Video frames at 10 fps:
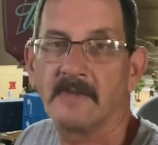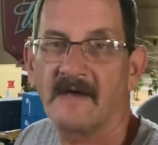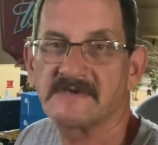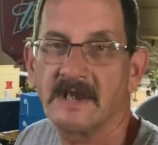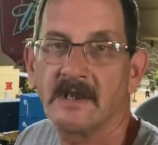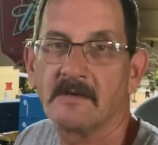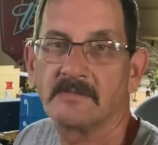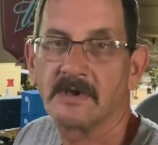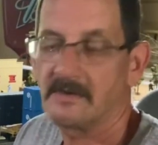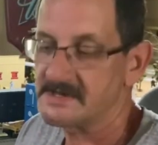I see them
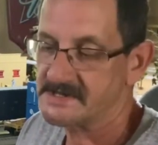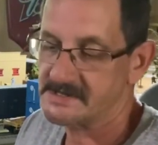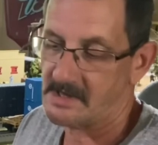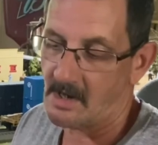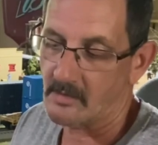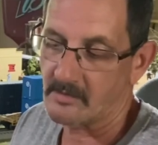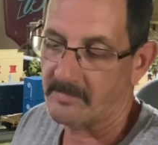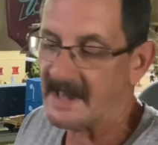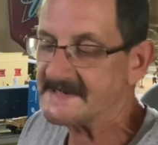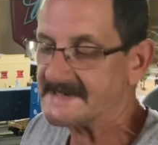too. This is the older
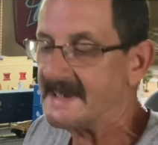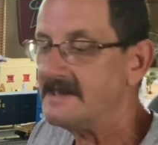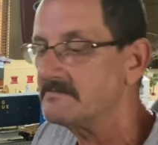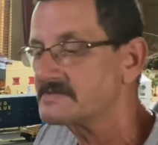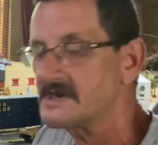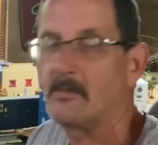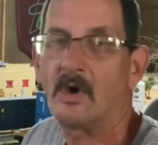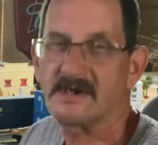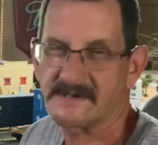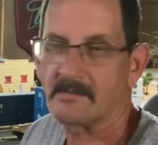paint scheme,
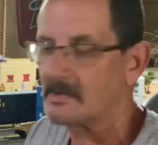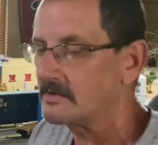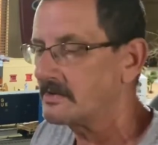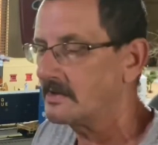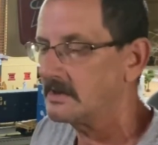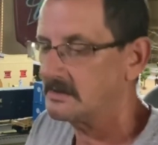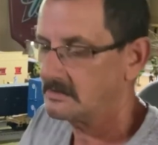somewhat similar to it.